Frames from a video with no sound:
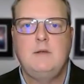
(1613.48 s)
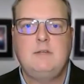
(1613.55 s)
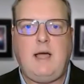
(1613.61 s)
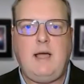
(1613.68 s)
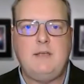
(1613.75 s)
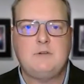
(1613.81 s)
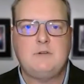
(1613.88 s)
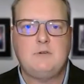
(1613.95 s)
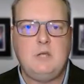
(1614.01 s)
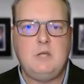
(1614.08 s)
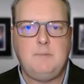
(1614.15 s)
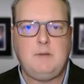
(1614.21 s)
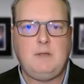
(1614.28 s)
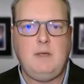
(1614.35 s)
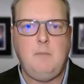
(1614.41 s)
dyes are
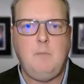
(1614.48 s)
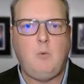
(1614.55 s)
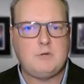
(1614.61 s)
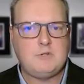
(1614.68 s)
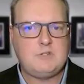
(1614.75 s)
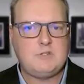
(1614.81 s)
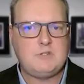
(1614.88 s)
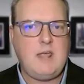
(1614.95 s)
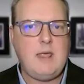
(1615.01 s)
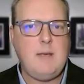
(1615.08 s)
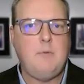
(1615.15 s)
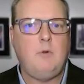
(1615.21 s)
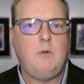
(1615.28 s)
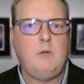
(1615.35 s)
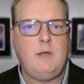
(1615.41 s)
typically more
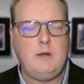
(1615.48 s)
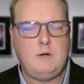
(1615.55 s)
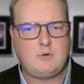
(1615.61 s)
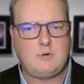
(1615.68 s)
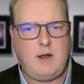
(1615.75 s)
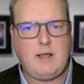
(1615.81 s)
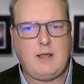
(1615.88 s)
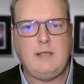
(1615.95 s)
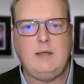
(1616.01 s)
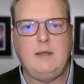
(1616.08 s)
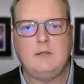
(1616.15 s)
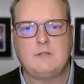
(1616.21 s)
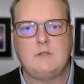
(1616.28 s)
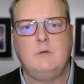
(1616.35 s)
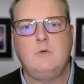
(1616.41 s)
stable in a dry
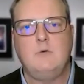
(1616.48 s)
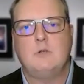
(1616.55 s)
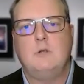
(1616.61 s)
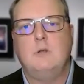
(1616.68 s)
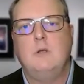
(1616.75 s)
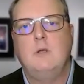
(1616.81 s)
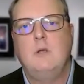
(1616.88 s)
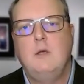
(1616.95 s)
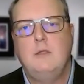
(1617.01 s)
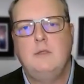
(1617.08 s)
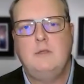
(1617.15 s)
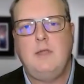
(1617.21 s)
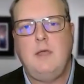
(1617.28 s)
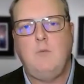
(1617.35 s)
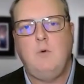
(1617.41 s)
cleaning solution
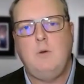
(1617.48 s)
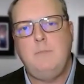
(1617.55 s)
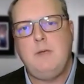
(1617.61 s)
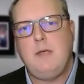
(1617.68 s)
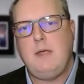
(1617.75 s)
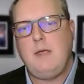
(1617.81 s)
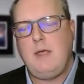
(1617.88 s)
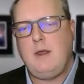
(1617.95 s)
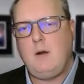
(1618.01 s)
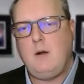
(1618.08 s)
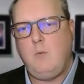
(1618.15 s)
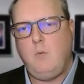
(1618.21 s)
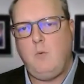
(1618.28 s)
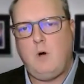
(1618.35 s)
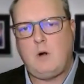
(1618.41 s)
than they would be in a
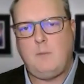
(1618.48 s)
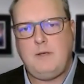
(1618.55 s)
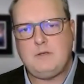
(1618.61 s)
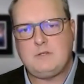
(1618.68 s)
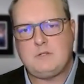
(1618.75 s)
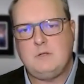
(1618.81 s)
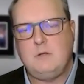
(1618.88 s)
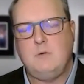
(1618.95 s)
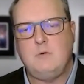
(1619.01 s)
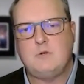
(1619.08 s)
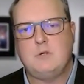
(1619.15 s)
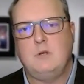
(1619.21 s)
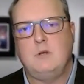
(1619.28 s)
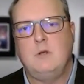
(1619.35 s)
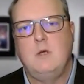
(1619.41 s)
water-based
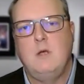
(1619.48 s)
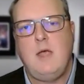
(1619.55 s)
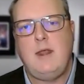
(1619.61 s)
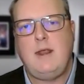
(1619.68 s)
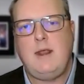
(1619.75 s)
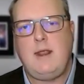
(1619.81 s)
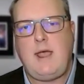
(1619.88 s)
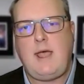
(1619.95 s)
solution. And it